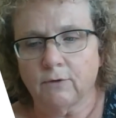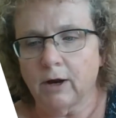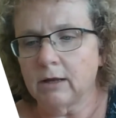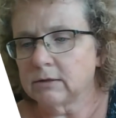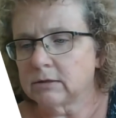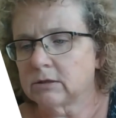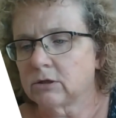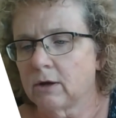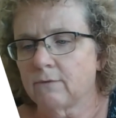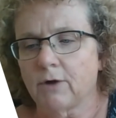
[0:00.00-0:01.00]

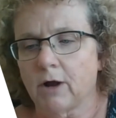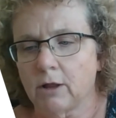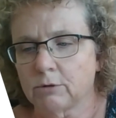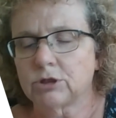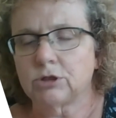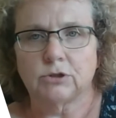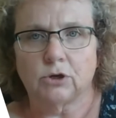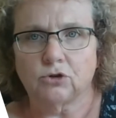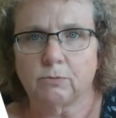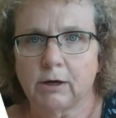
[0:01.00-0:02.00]
friends and followers to your
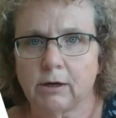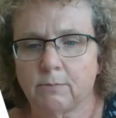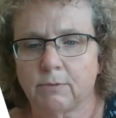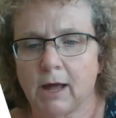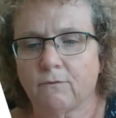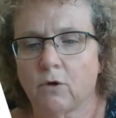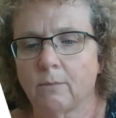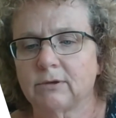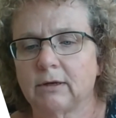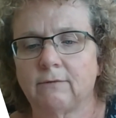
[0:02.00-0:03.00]
social media
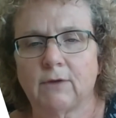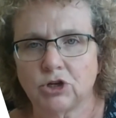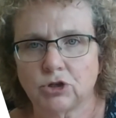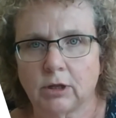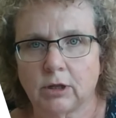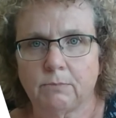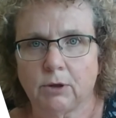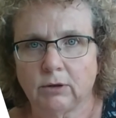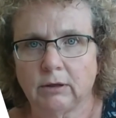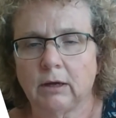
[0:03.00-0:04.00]
platforms, and eventually
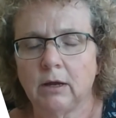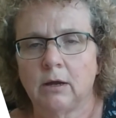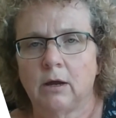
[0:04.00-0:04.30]
building